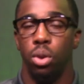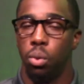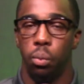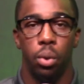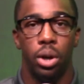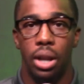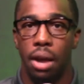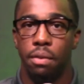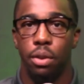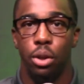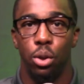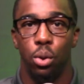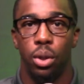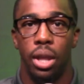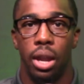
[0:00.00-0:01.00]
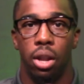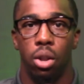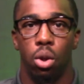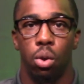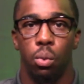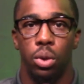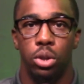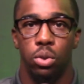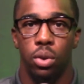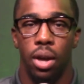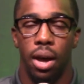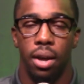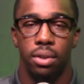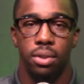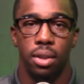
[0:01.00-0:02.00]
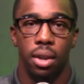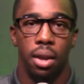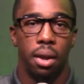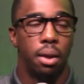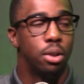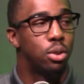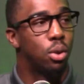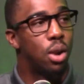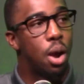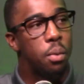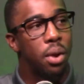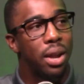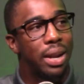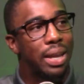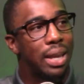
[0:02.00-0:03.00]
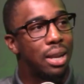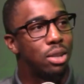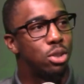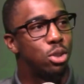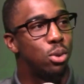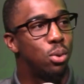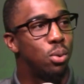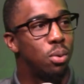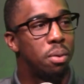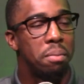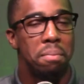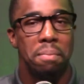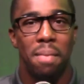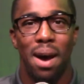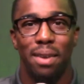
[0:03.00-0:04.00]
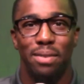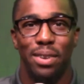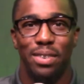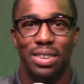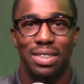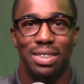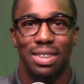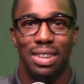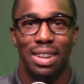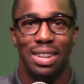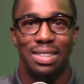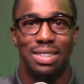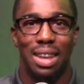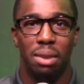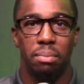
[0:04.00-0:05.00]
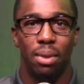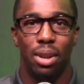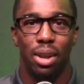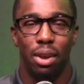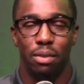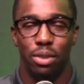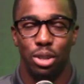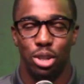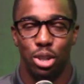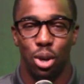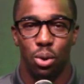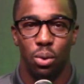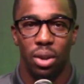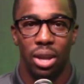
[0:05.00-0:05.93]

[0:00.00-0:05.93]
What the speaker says: we're definitely doing that along with you guys. So now we're going to get into my favorite segment of the show.